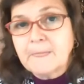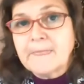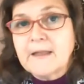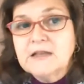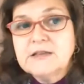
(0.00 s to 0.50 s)

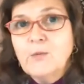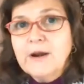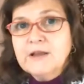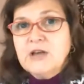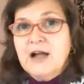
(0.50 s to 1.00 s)
is I
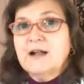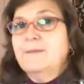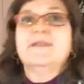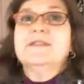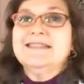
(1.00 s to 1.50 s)
want to talk
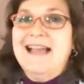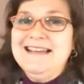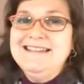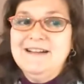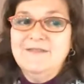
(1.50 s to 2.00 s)
about this
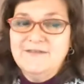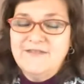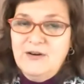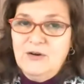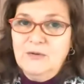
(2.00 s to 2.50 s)
idea of a
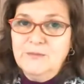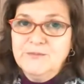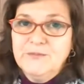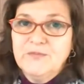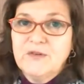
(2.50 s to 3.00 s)
funnel,
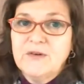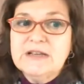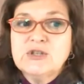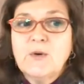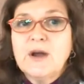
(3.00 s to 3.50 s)

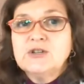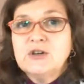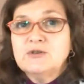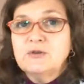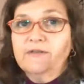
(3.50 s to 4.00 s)
right? So I
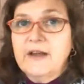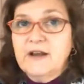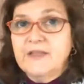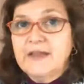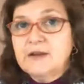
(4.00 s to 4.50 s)
showed you a
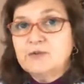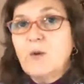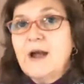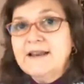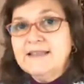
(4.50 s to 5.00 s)
funnel that is
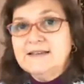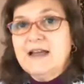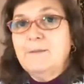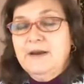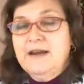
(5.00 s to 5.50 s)
wide at the
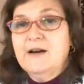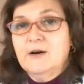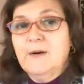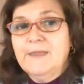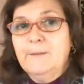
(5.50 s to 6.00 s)
top and
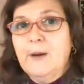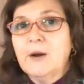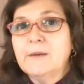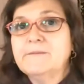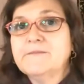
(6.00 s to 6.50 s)
narrow at the
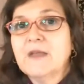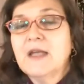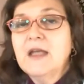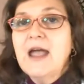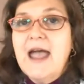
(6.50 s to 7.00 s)
bottom.
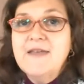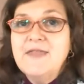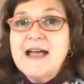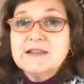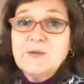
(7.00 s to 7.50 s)

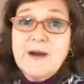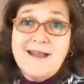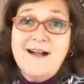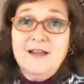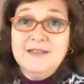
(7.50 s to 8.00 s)
And that's what
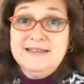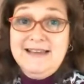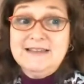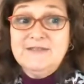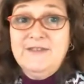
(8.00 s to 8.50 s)
I call the
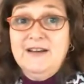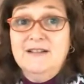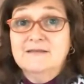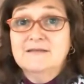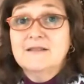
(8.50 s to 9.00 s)
sales
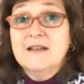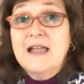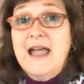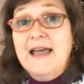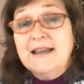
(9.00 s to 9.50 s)
funnel.
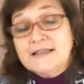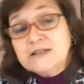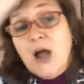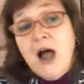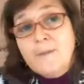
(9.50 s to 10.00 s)
And at the
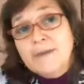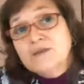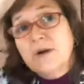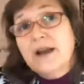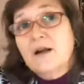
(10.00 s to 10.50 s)
top
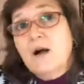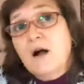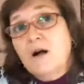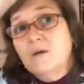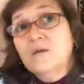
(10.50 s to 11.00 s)
is what I
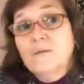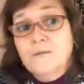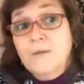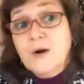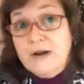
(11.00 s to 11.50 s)
call
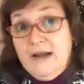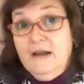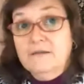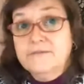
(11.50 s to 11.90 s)
marketing,